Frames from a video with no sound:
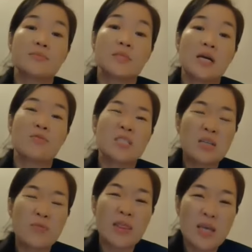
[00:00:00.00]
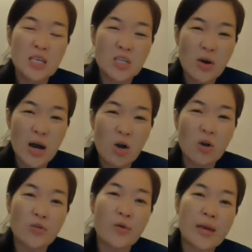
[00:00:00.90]
Yeah, see whether you are
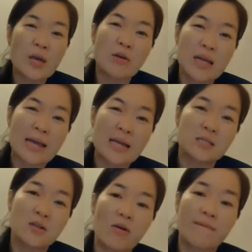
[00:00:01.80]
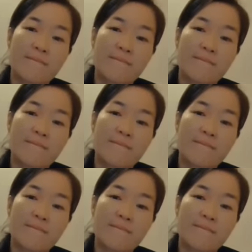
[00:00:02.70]
controlling your diet or not.